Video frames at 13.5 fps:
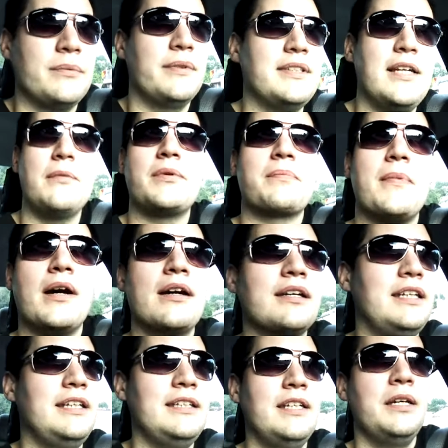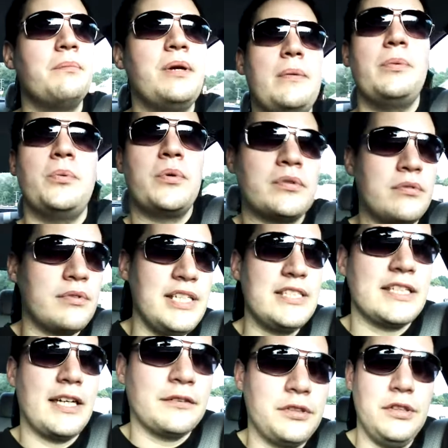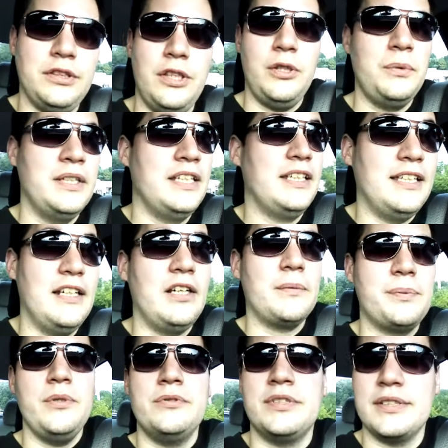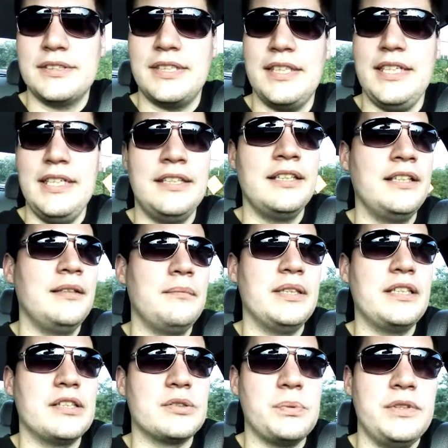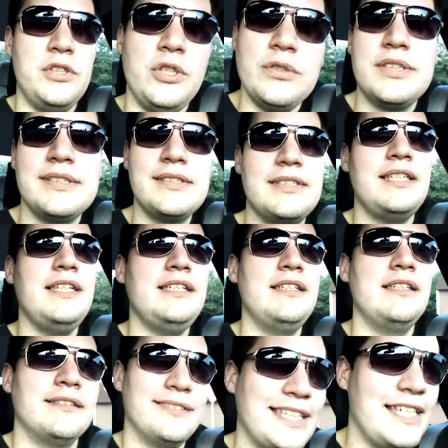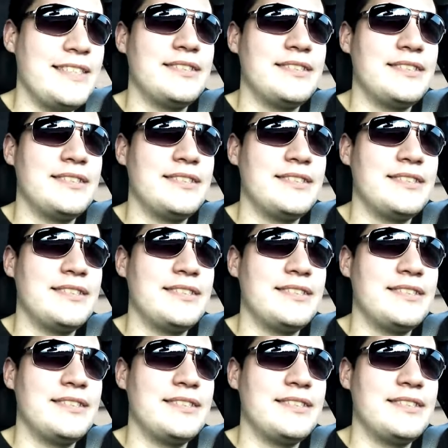with network marketing, people will reach out to you and help you succeed, because when you succeed, they